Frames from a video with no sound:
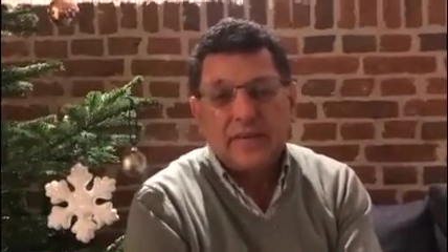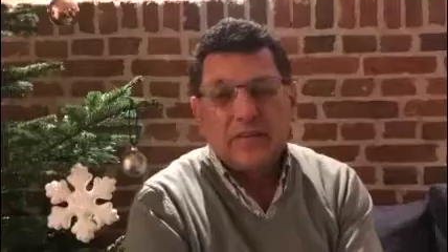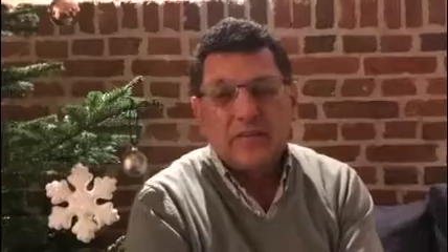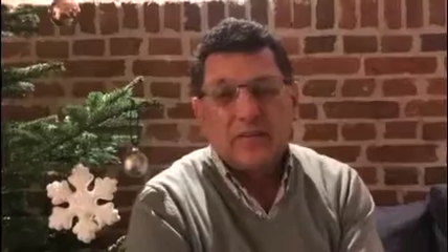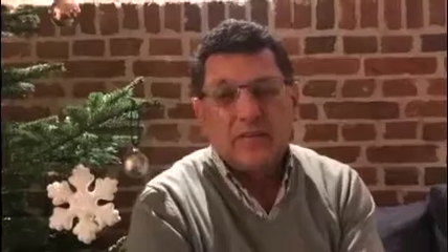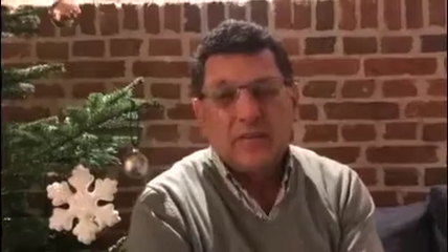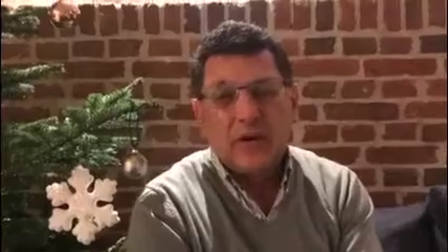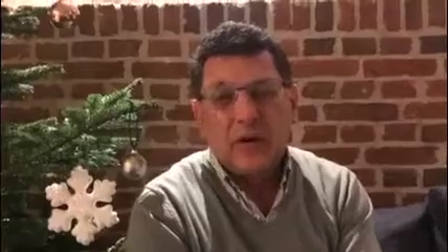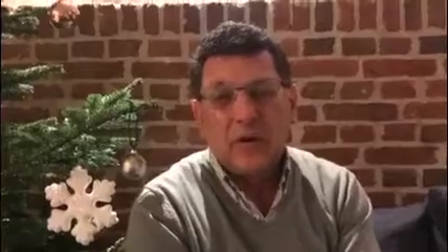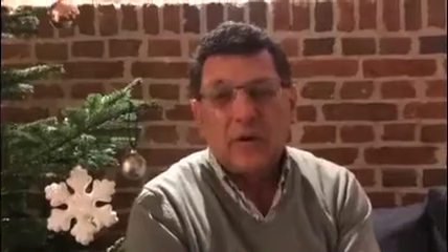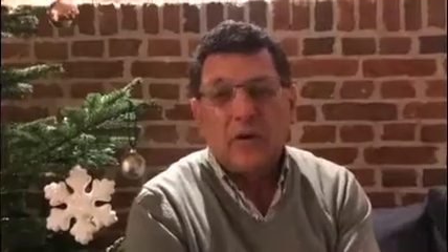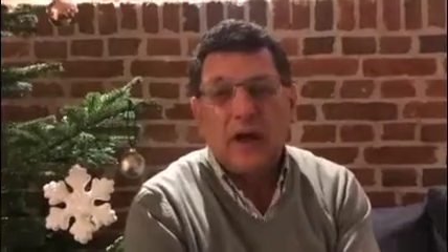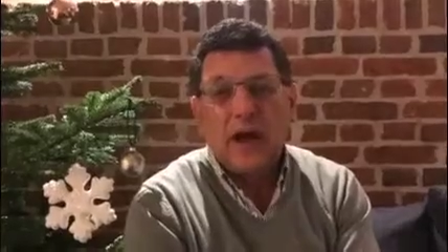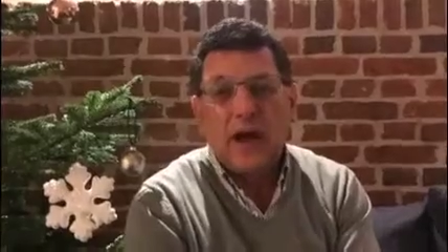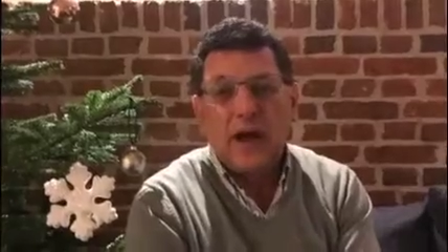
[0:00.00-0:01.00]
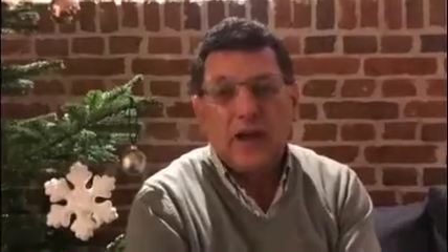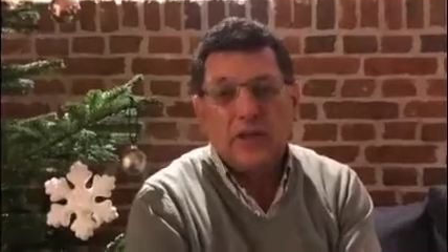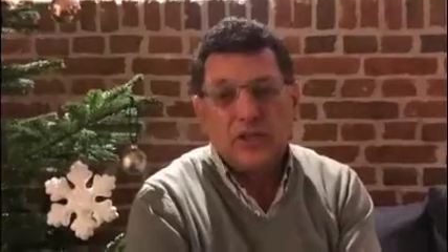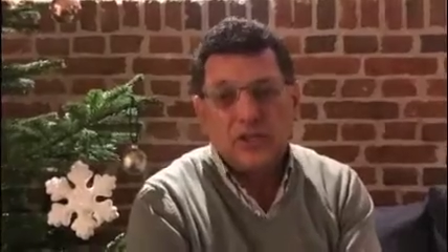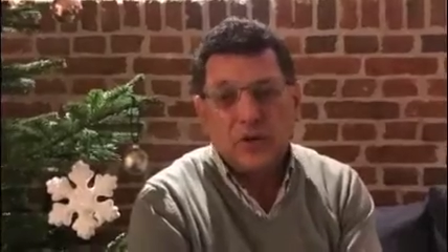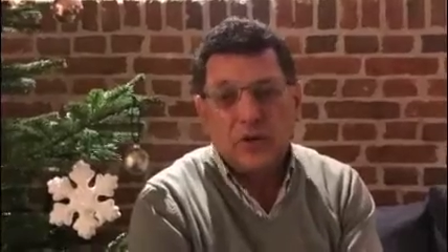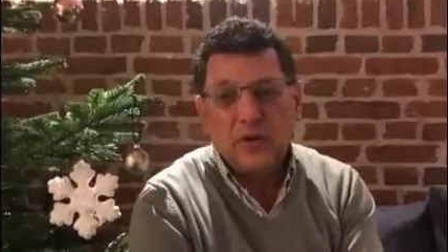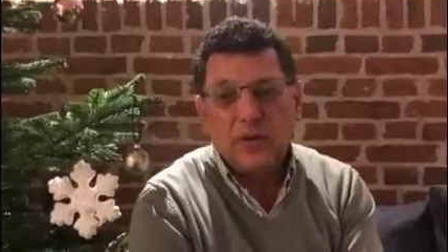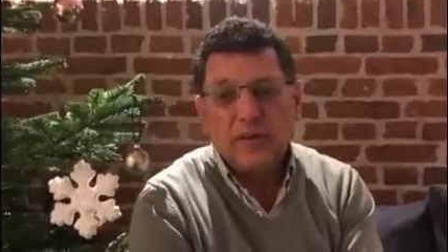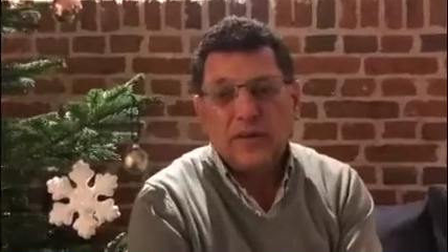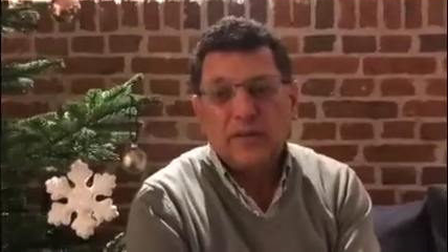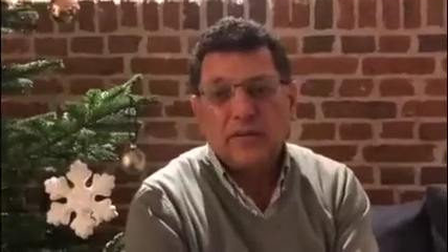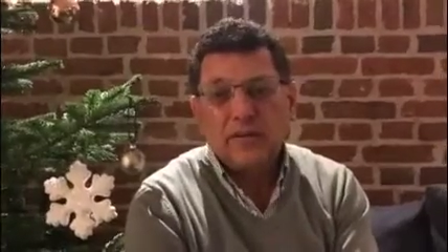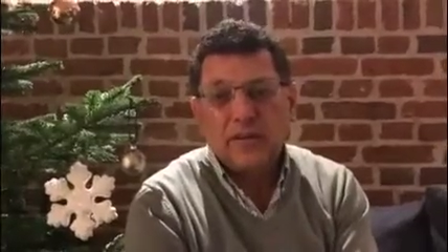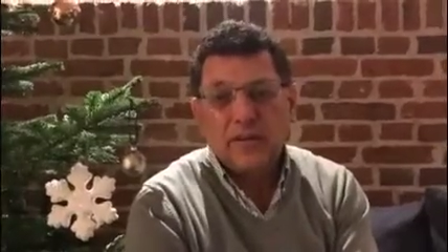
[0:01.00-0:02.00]
So I
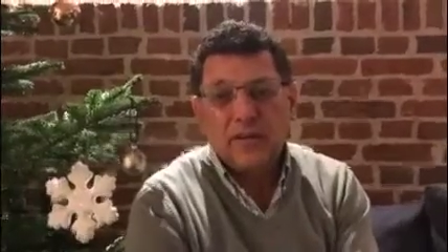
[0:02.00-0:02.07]
joined